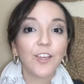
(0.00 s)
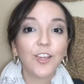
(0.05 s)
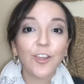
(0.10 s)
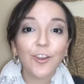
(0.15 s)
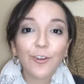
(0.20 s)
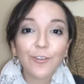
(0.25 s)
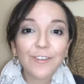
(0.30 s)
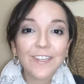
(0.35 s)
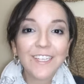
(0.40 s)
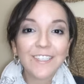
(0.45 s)

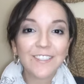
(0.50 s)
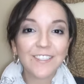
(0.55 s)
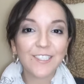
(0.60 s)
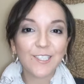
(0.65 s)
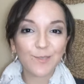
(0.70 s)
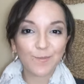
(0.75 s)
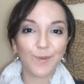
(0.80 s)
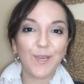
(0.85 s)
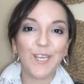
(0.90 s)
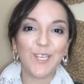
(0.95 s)
You don't need to
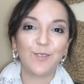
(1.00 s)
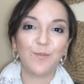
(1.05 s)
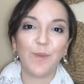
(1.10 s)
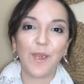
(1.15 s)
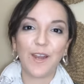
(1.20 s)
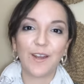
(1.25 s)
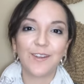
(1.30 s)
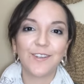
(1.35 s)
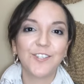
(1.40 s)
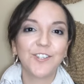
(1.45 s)
speak
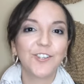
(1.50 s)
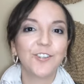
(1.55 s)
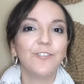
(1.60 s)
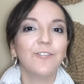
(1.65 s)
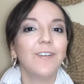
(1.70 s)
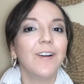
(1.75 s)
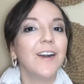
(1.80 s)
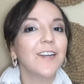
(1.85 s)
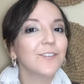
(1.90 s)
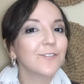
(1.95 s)
Spanish
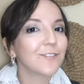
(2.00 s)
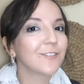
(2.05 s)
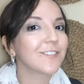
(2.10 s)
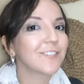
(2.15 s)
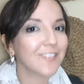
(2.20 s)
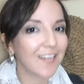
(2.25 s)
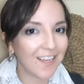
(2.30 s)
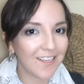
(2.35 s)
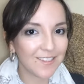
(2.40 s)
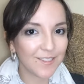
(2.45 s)
to
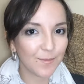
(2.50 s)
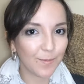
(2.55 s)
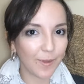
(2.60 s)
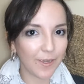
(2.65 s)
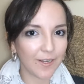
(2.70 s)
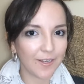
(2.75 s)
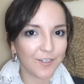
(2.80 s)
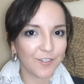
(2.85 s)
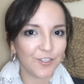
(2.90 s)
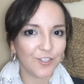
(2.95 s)
understand
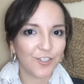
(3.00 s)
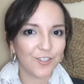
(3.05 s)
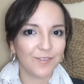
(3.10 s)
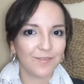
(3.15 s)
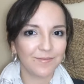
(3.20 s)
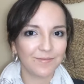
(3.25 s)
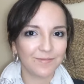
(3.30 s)
Spanish.